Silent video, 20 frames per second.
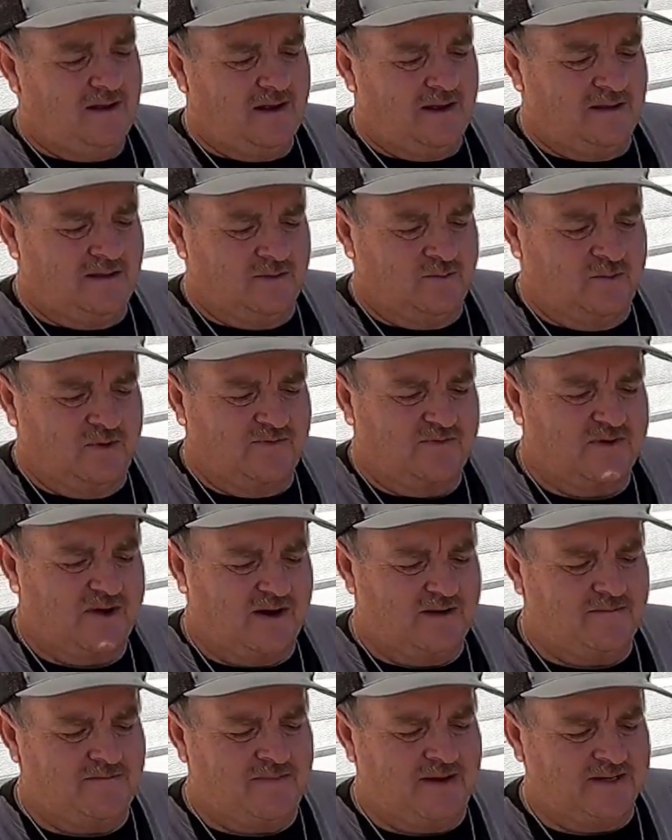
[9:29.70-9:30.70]
And then we've
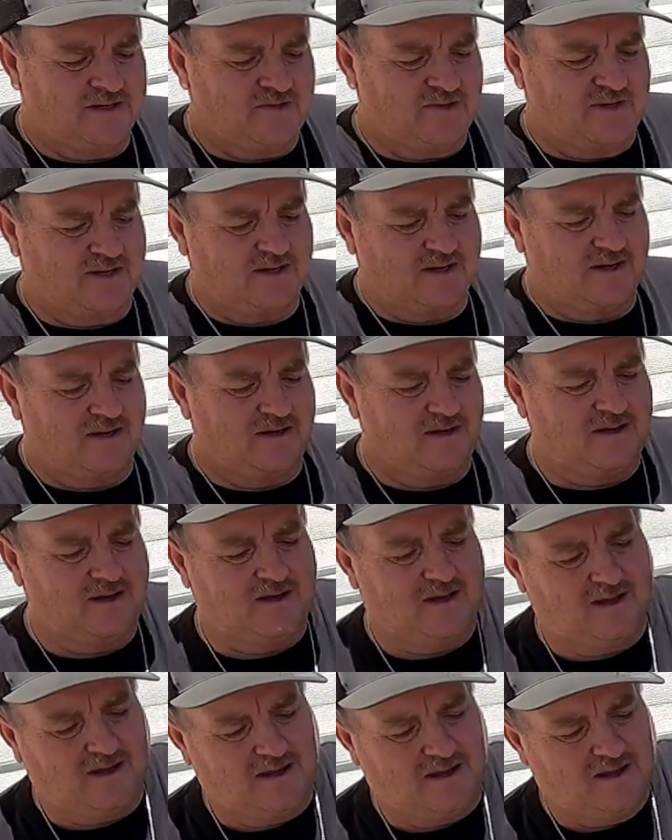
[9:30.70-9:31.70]
got metric
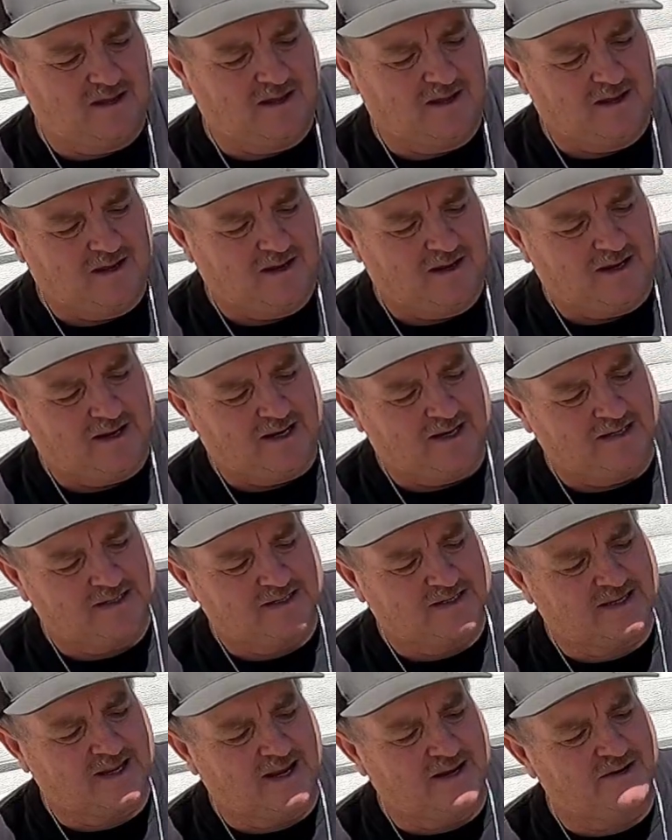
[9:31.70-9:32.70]
and
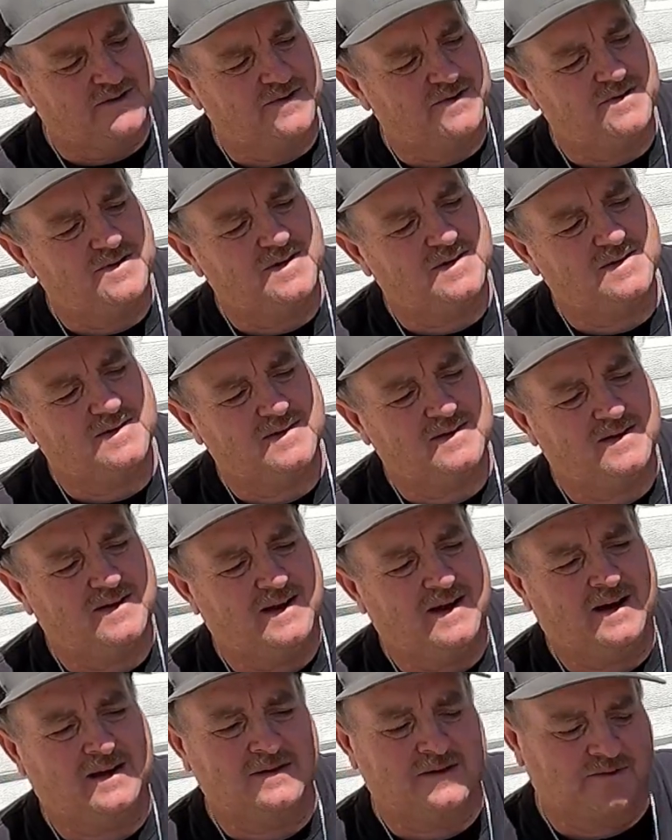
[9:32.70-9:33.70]
standard
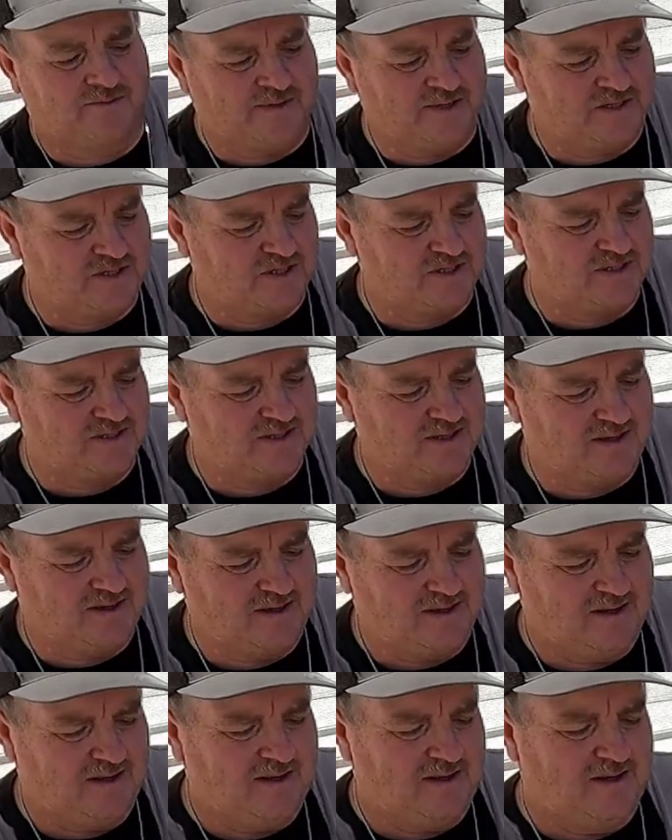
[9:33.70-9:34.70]
Allen wrenches.
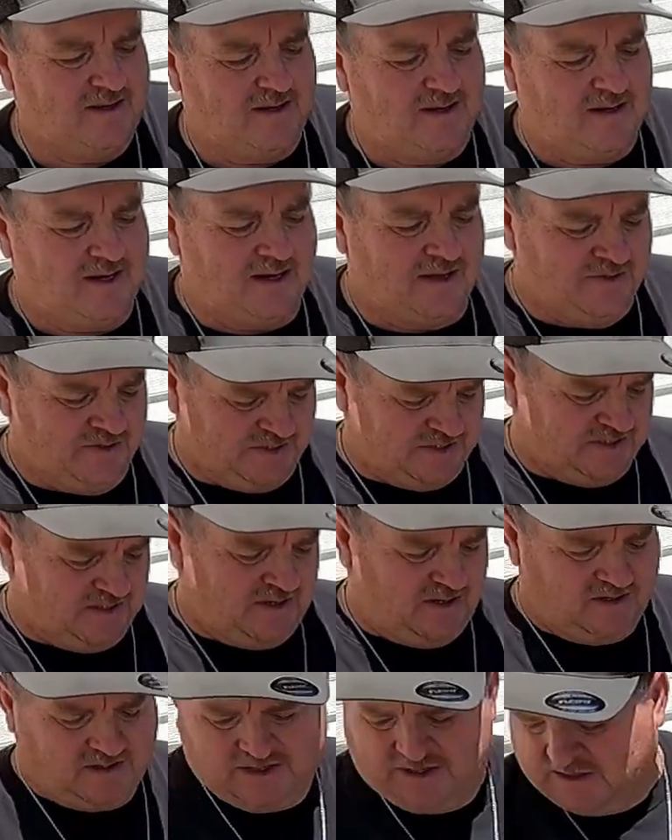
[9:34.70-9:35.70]
And this
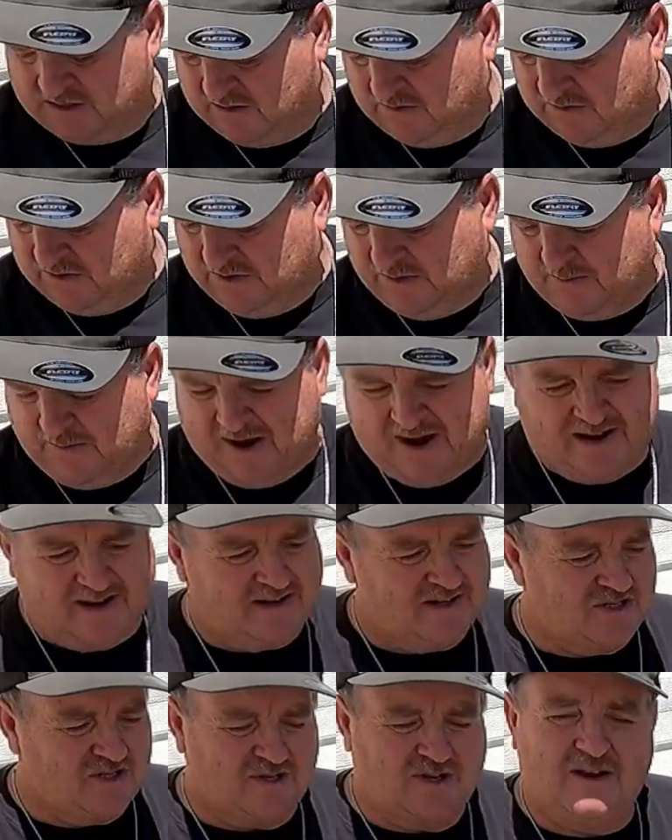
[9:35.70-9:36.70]
is all going to go in the
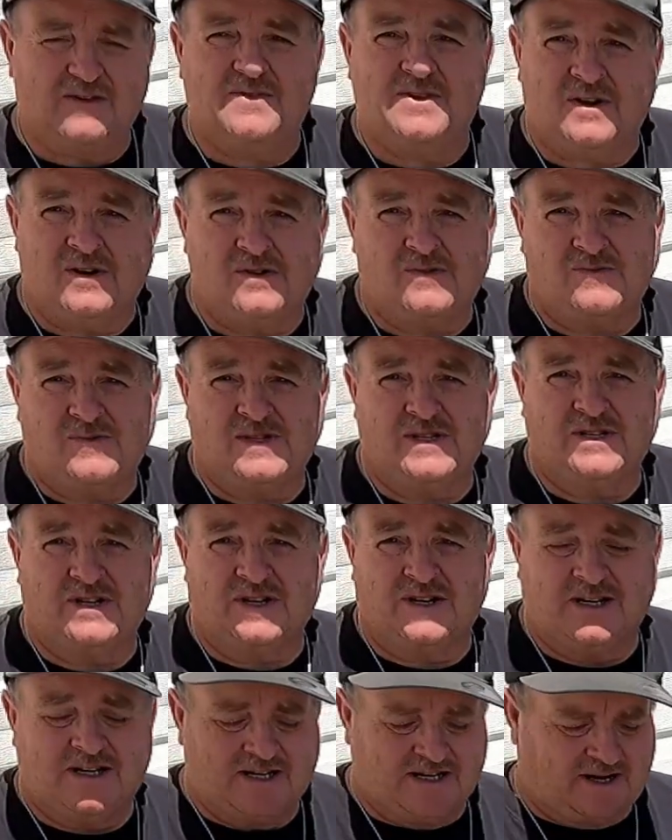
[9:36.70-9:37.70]
bag because you never know when you're
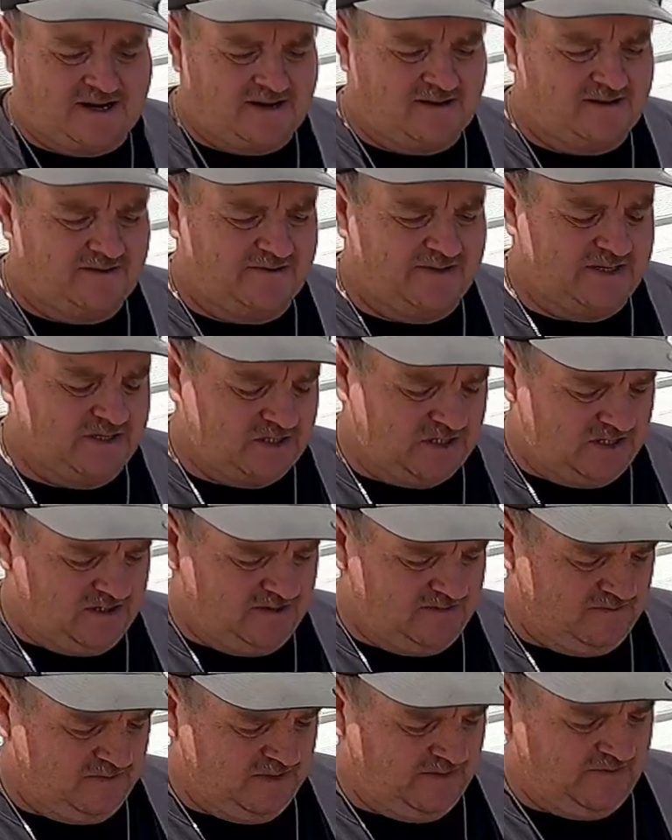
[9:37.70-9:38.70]
going to need an Allen wrench.
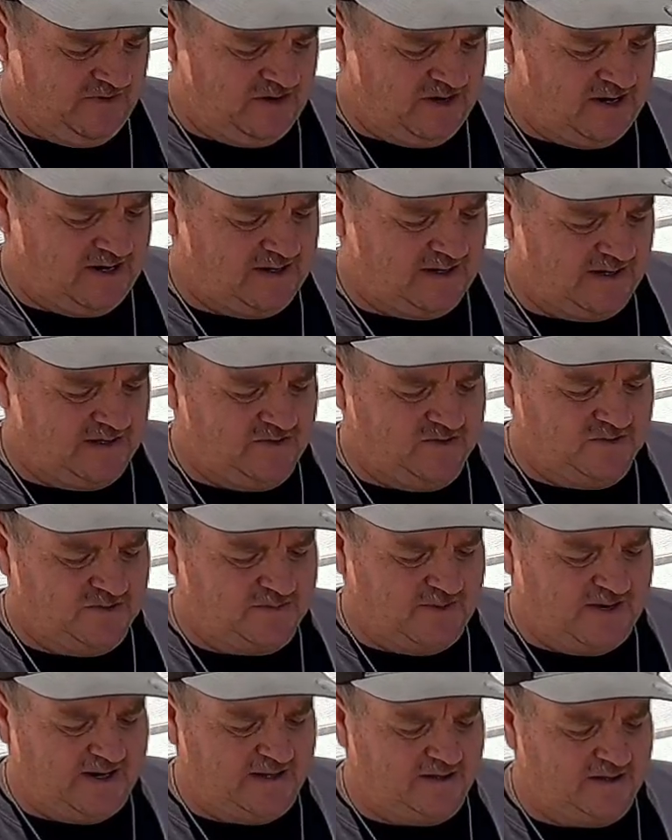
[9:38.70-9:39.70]
Believe it or not, I
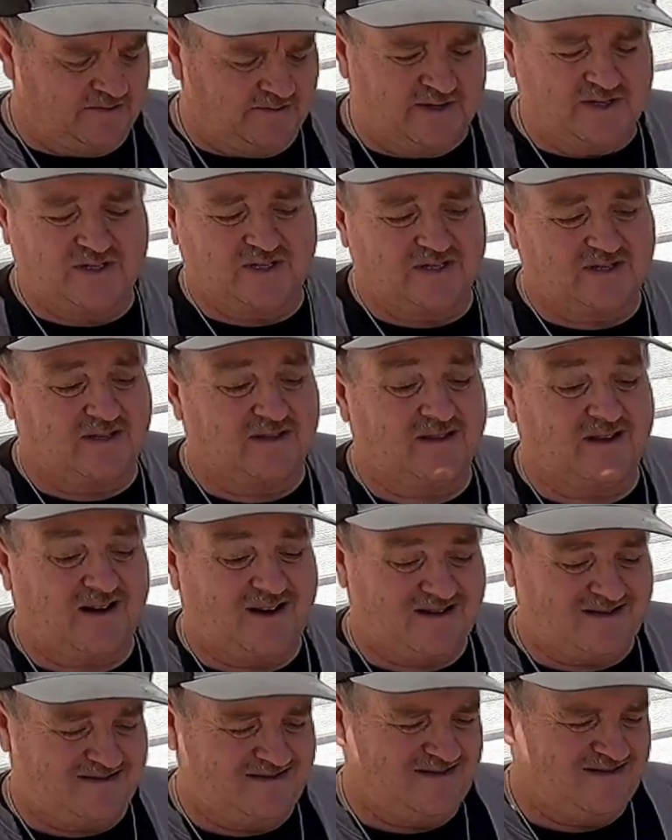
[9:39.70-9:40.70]
use my Allen wrenches a
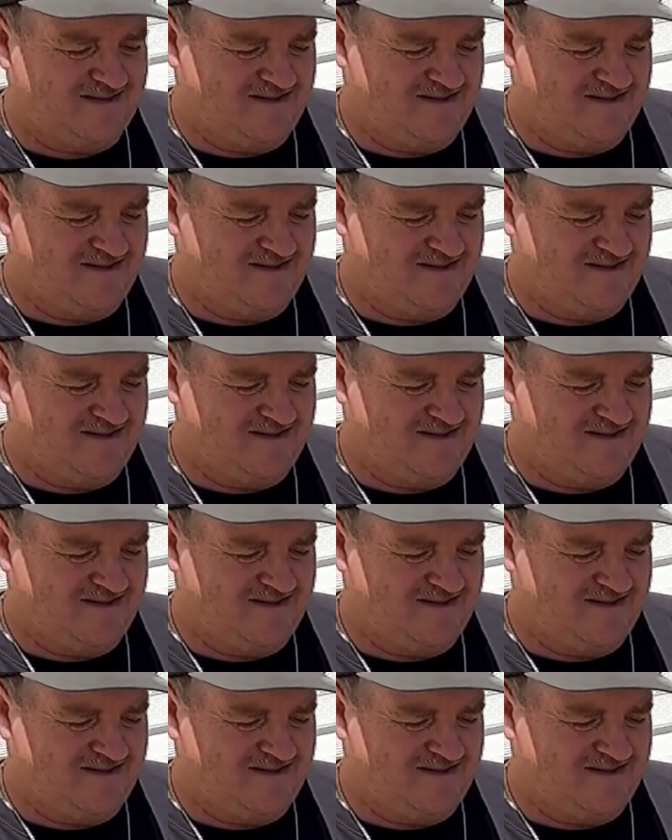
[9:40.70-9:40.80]
lot.